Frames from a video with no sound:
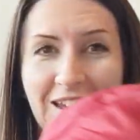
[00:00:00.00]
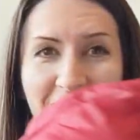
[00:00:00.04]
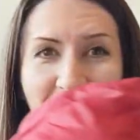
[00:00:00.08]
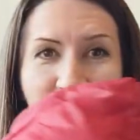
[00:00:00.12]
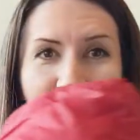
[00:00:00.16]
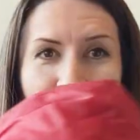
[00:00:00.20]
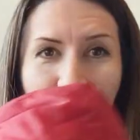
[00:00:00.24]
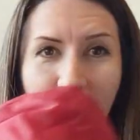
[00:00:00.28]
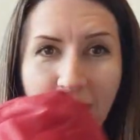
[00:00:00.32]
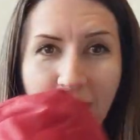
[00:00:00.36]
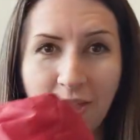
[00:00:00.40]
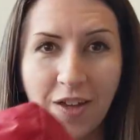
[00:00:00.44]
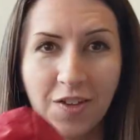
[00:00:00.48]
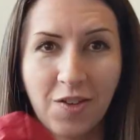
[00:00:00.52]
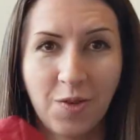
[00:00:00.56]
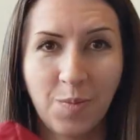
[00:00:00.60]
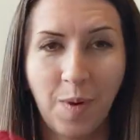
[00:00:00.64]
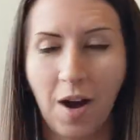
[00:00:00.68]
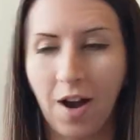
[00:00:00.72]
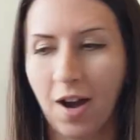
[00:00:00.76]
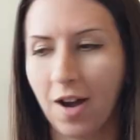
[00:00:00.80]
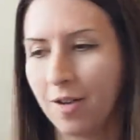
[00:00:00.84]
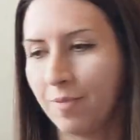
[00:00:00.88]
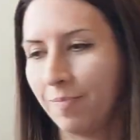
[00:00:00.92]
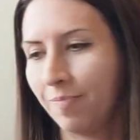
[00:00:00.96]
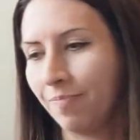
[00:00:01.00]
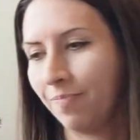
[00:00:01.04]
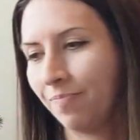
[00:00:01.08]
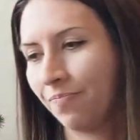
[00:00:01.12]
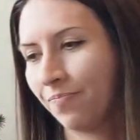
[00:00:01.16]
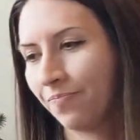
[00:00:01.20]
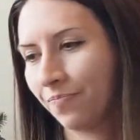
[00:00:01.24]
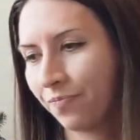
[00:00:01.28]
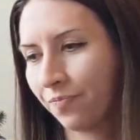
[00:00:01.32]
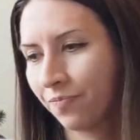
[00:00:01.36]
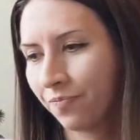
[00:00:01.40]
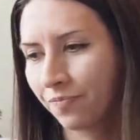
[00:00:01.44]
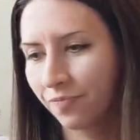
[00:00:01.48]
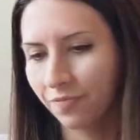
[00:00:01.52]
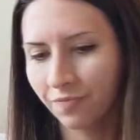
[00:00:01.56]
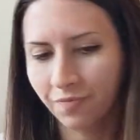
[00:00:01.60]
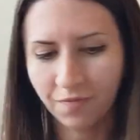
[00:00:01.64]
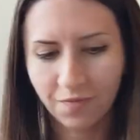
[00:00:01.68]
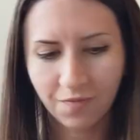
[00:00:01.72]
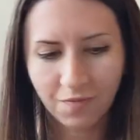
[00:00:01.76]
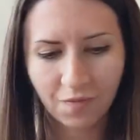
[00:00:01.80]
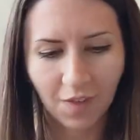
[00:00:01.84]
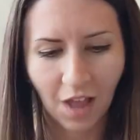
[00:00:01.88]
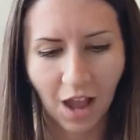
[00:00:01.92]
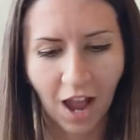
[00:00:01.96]
Dan took this part.
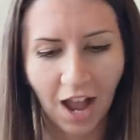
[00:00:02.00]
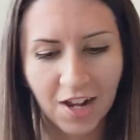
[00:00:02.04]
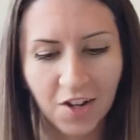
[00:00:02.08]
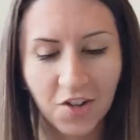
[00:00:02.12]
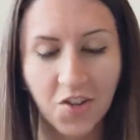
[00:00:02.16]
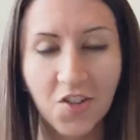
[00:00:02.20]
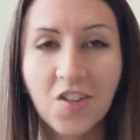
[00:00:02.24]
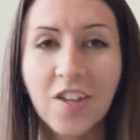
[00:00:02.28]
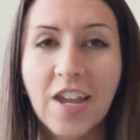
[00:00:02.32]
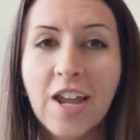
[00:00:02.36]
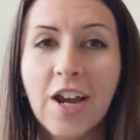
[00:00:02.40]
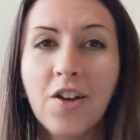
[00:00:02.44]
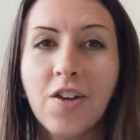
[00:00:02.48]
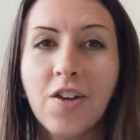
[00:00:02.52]
I just